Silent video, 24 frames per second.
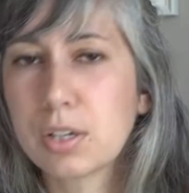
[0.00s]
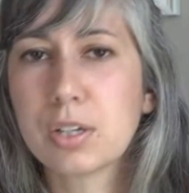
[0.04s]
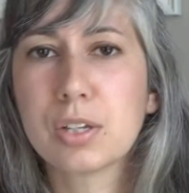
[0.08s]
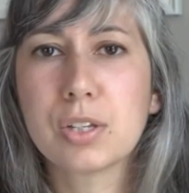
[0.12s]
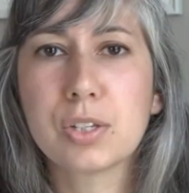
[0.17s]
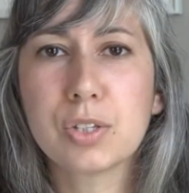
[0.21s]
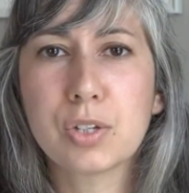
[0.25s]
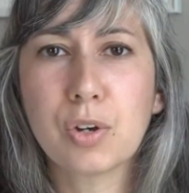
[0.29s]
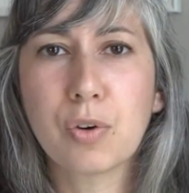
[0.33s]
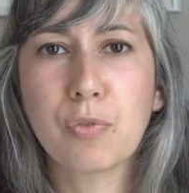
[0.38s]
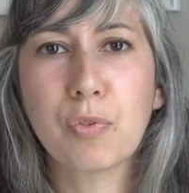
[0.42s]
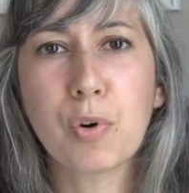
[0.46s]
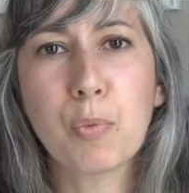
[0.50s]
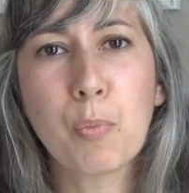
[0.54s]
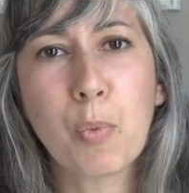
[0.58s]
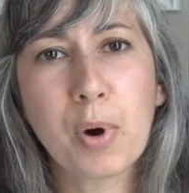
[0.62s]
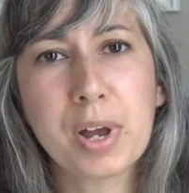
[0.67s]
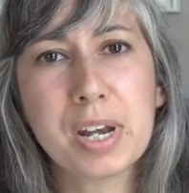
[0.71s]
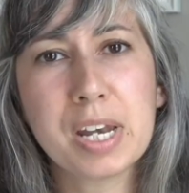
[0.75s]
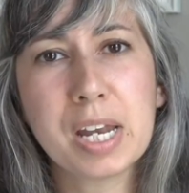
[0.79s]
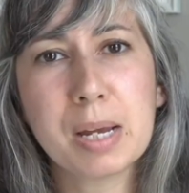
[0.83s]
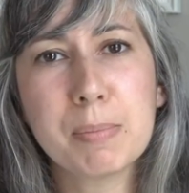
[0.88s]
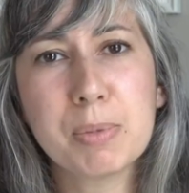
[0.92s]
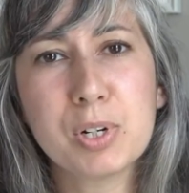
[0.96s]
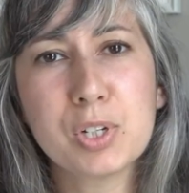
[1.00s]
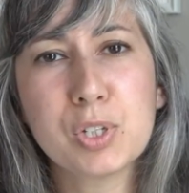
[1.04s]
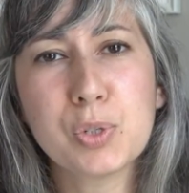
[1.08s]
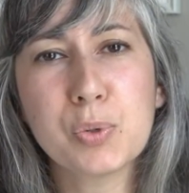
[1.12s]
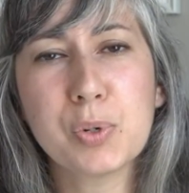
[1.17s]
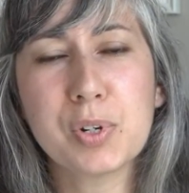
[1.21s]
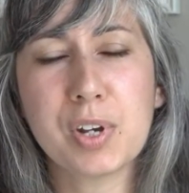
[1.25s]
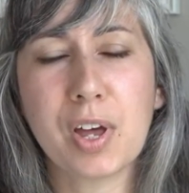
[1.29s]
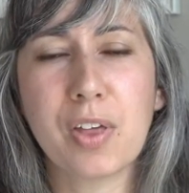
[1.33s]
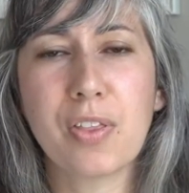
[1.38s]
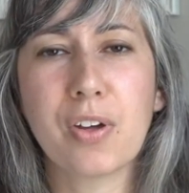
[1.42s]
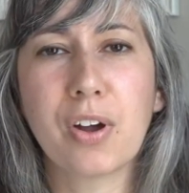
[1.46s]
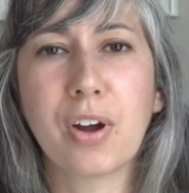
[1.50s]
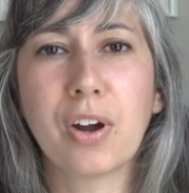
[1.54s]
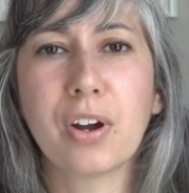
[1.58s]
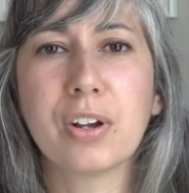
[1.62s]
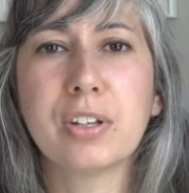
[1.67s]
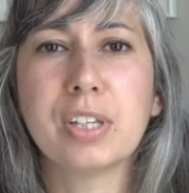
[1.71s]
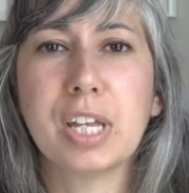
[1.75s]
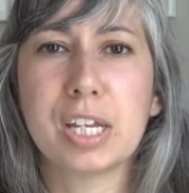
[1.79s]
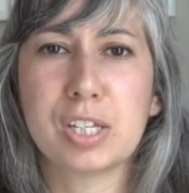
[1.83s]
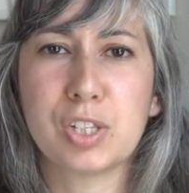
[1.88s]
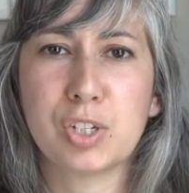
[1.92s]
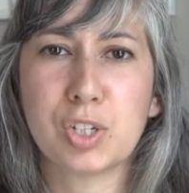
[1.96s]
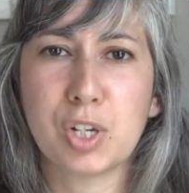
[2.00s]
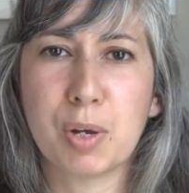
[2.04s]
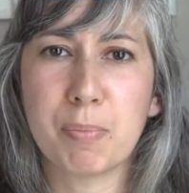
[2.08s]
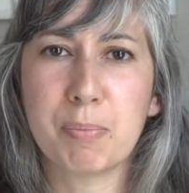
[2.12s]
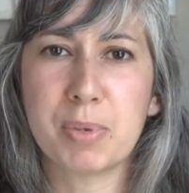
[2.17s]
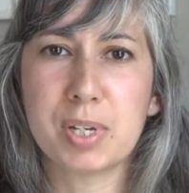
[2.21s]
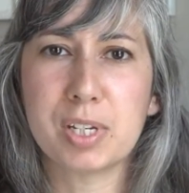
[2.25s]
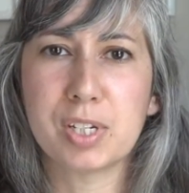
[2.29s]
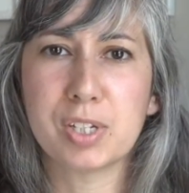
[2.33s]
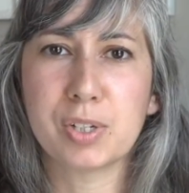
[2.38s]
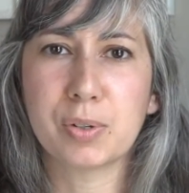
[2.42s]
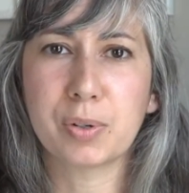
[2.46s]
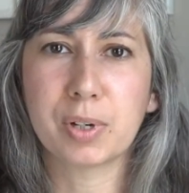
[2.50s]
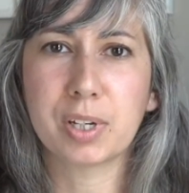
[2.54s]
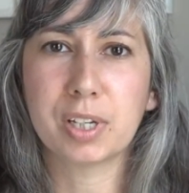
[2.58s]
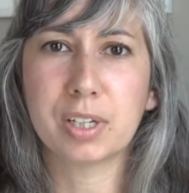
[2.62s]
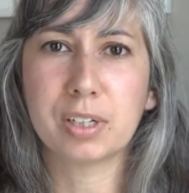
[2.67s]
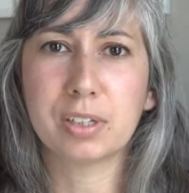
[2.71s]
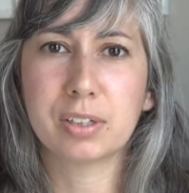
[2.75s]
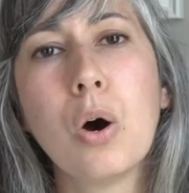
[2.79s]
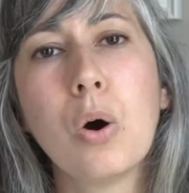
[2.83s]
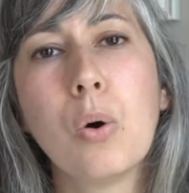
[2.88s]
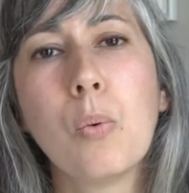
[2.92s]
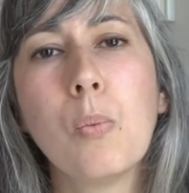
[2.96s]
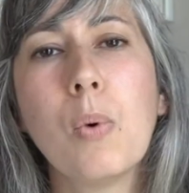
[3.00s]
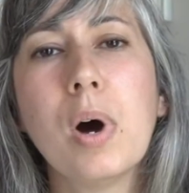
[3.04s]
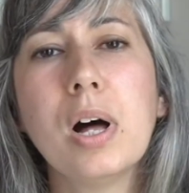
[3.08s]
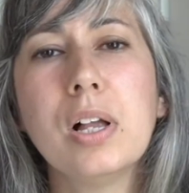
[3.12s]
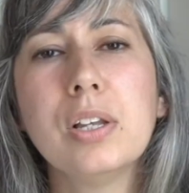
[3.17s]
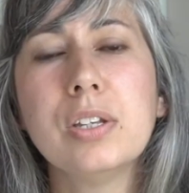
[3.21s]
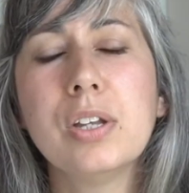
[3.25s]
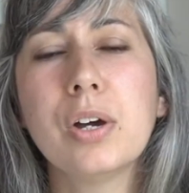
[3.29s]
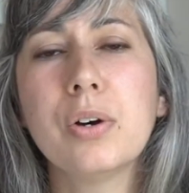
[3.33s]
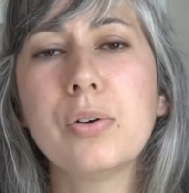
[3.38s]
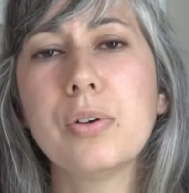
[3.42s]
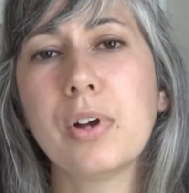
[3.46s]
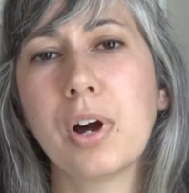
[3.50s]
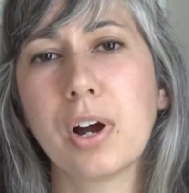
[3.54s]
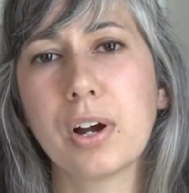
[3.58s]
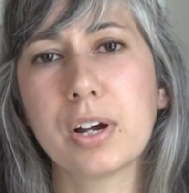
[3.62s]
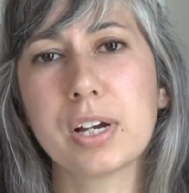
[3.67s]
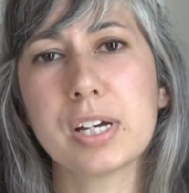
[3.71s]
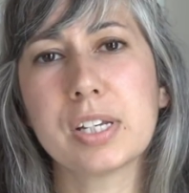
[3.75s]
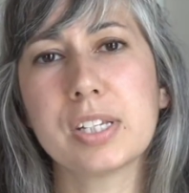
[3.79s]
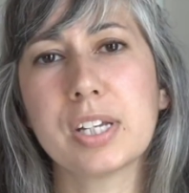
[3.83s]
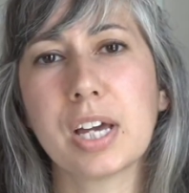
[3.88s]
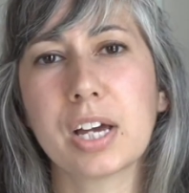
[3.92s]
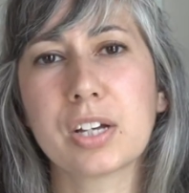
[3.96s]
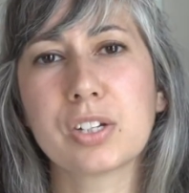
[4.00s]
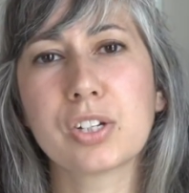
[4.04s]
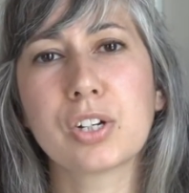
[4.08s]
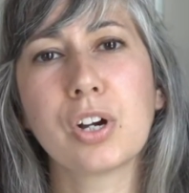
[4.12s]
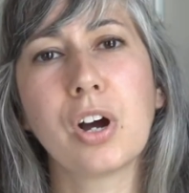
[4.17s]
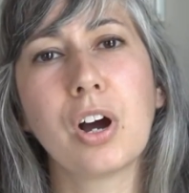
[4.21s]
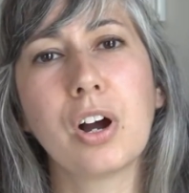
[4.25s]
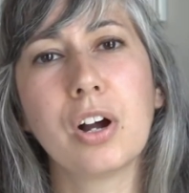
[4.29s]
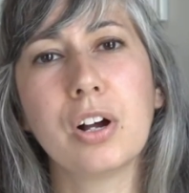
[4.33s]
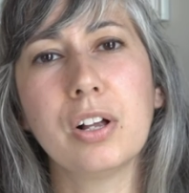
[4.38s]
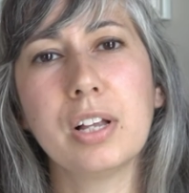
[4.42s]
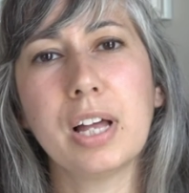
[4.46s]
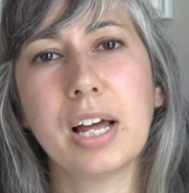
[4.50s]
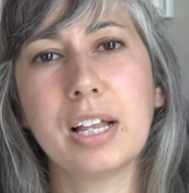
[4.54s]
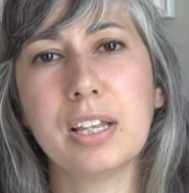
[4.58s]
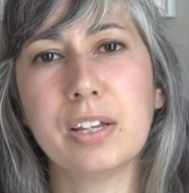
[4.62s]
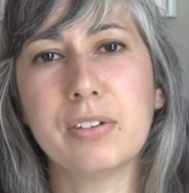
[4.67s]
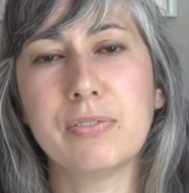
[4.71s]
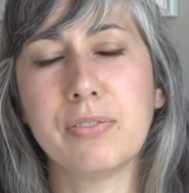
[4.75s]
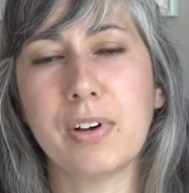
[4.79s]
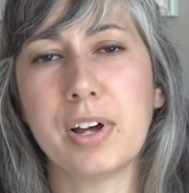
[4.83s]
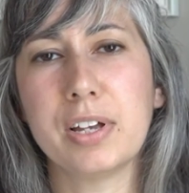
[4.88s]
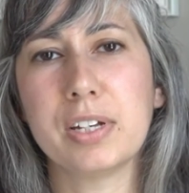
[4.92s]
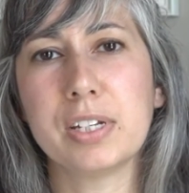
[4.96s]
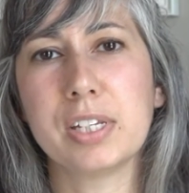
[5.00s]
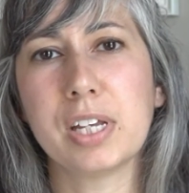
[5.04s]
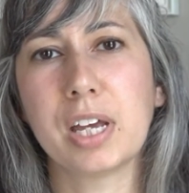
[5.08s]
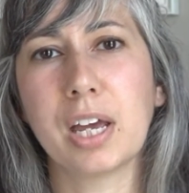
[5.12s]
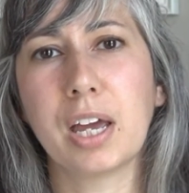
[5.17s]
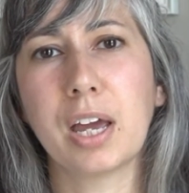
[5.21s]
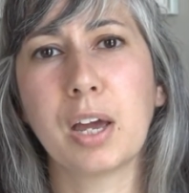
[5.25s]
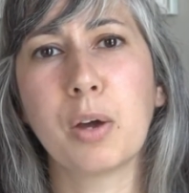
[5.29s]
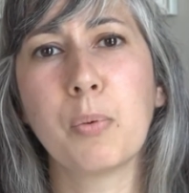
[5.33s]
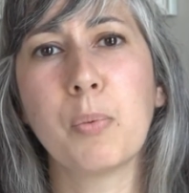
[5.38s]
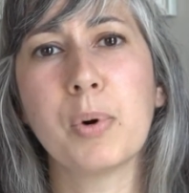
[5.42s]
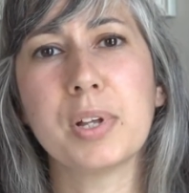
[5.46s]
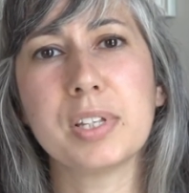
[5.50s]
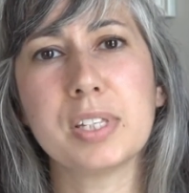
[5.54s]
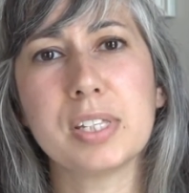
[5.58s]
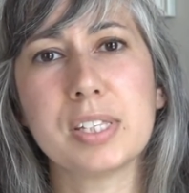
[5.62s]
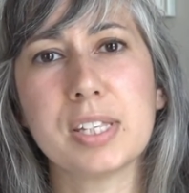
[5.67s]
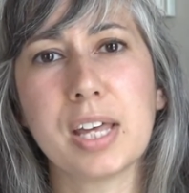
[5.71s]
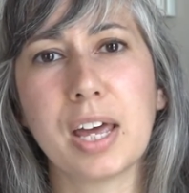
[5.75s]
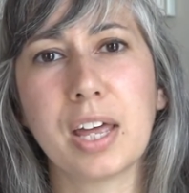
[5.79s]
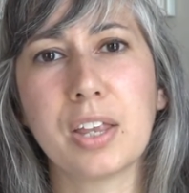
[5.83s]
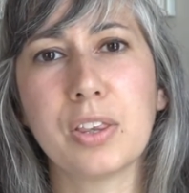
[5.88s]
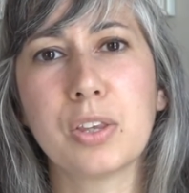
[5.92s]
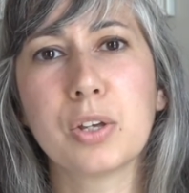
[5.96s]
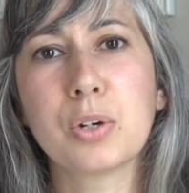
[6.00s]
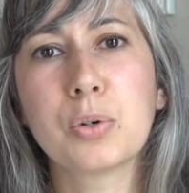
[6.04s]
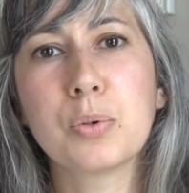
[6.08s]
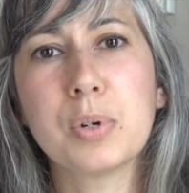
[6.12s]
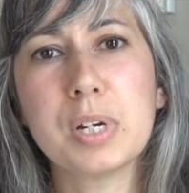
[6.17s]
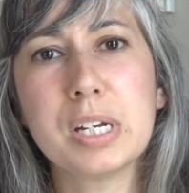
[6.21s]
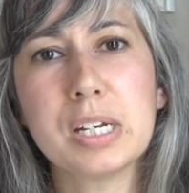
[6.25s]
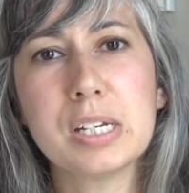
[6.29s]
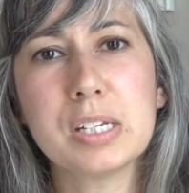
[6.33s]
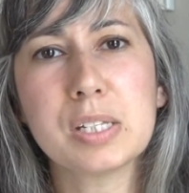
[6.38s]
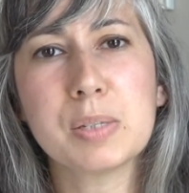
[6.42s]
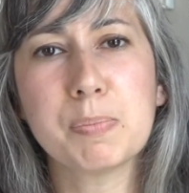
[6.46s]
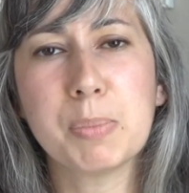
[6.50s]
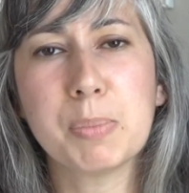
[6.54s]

So from one neighbor to another, let's jump into it. Well-known architect Carl Elefante once said, "The greenest